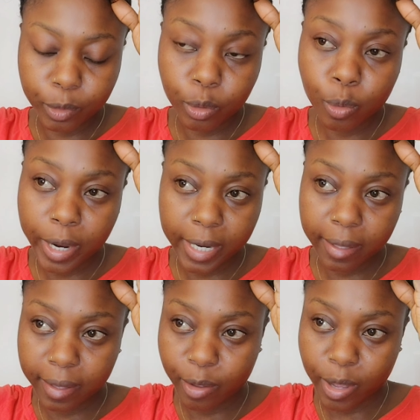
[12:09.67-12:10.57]
glue or
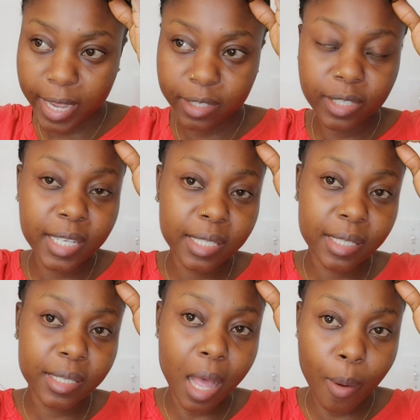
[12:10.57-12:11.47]
anything. Okay, so this
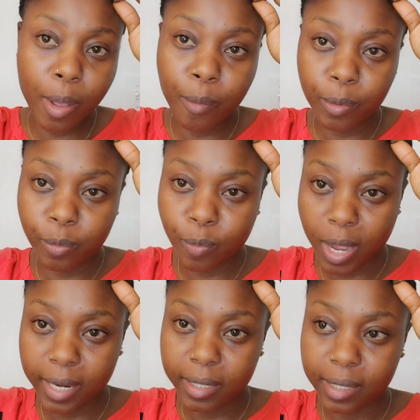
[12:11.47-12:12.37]
is how I would
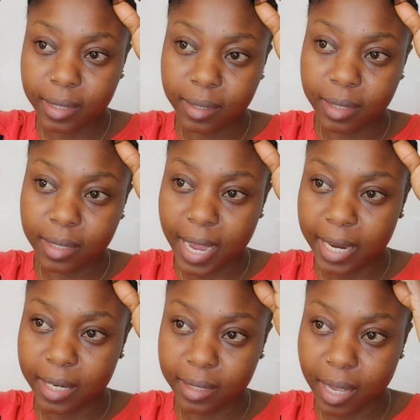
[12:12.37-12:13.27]
want it. This is the
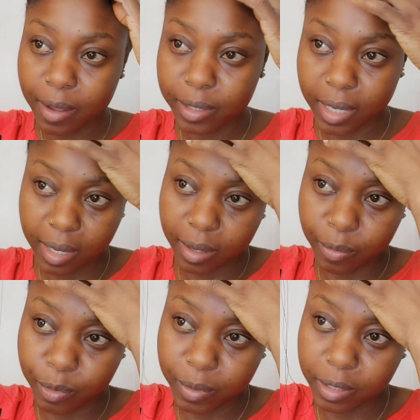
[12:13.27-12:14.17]
tightness I think
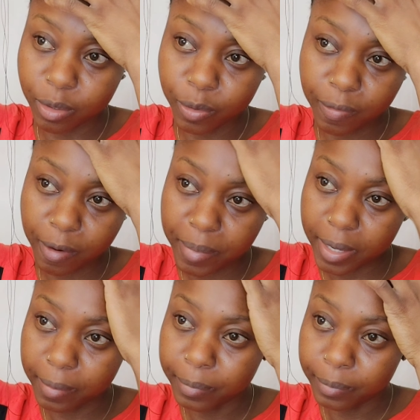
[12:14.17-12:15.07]
is good for
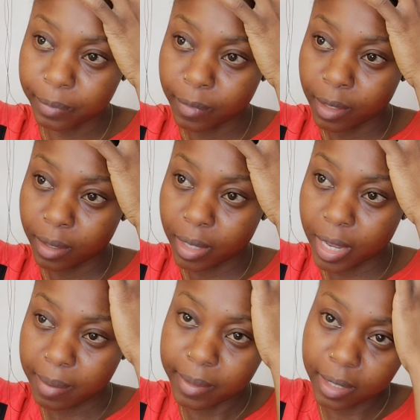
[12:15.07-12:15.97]
me.
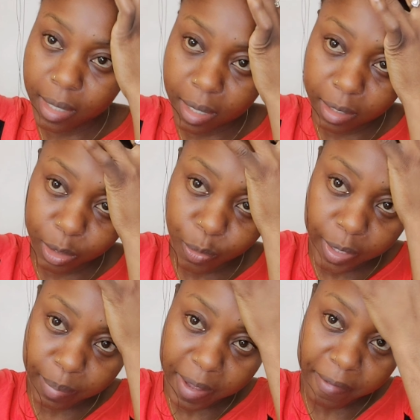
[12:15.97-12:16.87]
Okay, I'm still gonna
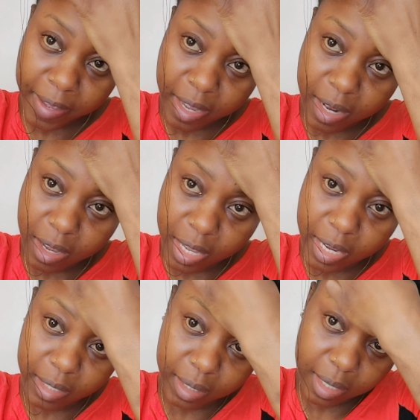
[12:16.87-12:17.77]
squeeze my finger down
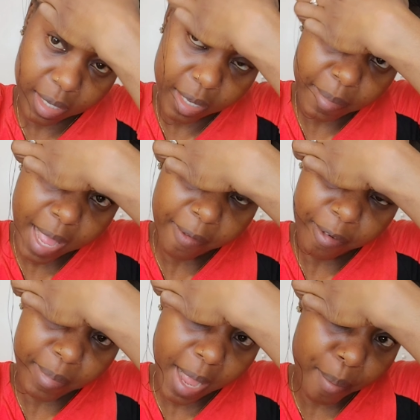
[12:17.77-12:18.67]
here to keep that
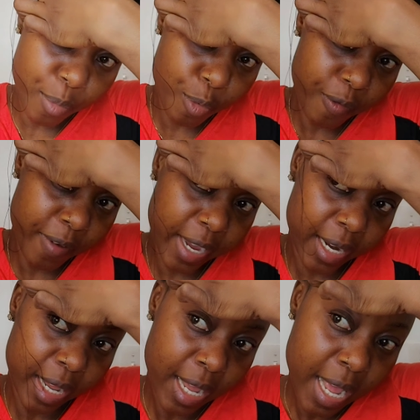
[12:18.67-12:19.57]
from not
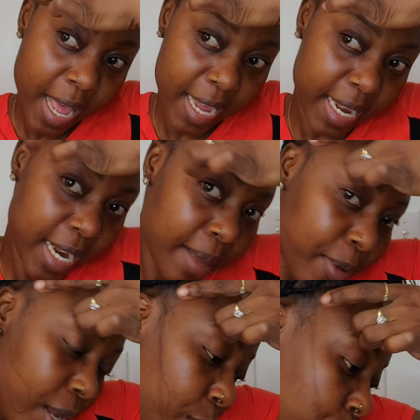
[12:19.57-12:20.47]
moving, and then
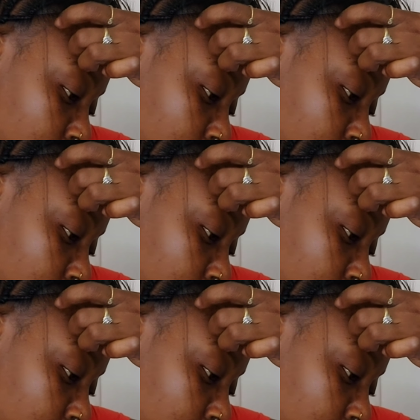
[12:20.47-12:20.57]
I'm gonna